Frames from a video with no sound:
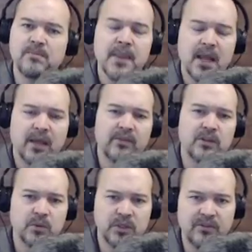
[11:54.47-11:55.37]
and then you
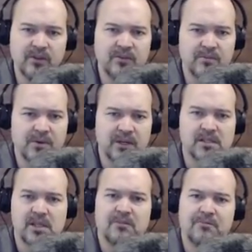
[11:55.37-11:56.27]
would give everybody a
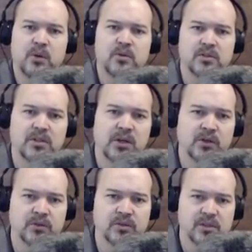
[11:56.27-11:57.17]
set of post-it
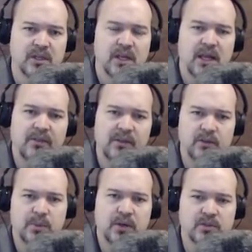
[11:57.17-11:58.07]
notes. And those
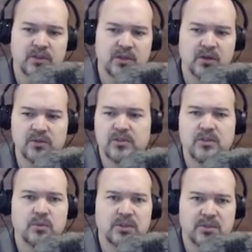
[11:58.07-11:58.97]
post-it notes, you
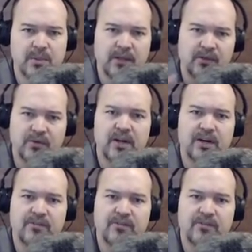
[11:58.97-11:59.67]
would spend 3 to 5